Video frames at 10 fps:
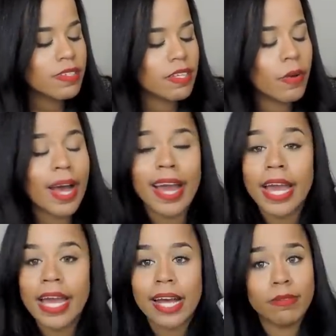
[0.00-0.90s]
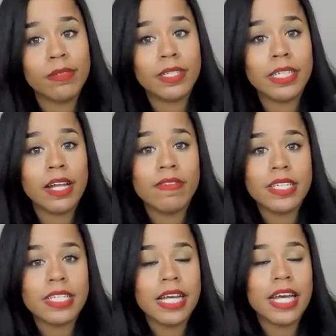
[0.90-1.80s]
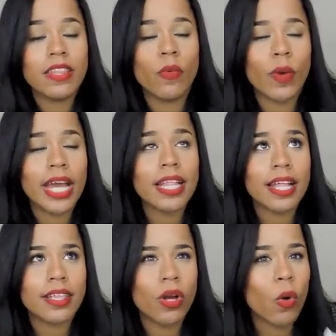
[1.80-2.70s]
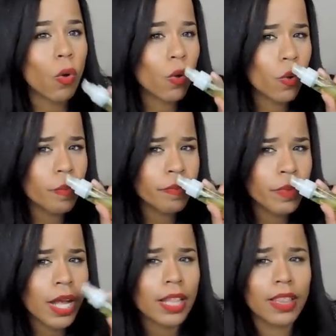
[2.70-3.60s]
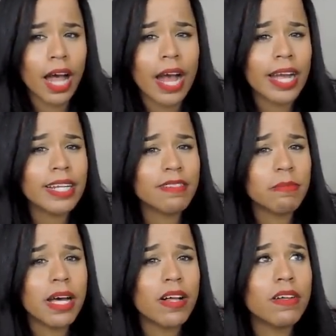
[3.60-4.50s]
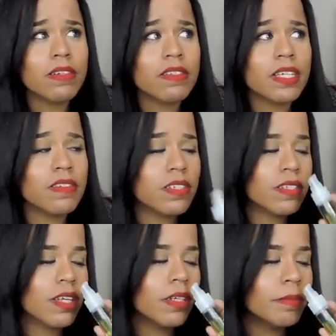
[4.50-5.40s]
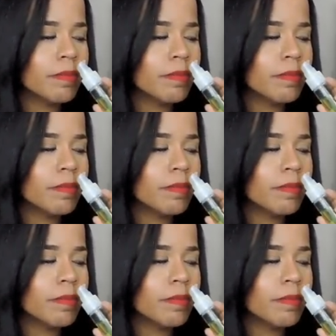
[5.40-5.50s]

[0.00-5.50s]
So I absolutely love this, and the way that the whole line smells, it's just